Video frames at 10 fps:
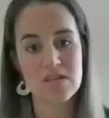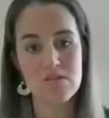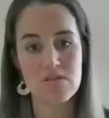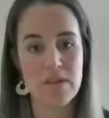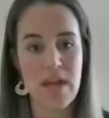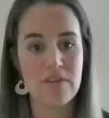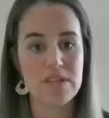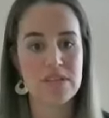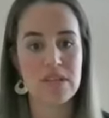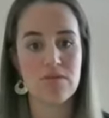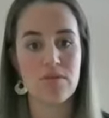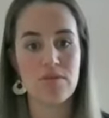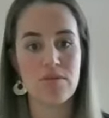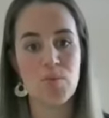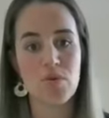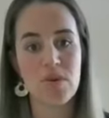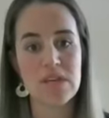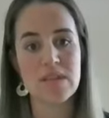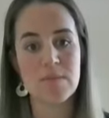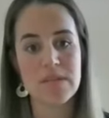school and having to sit through all those boring
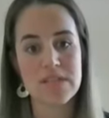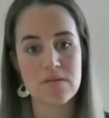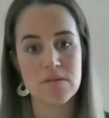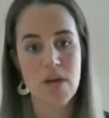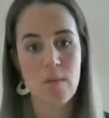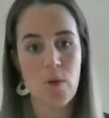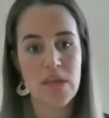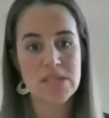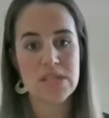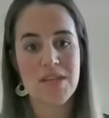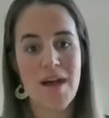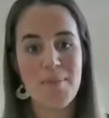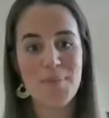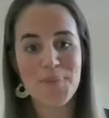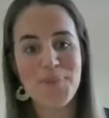assemblies all the time, wasting time.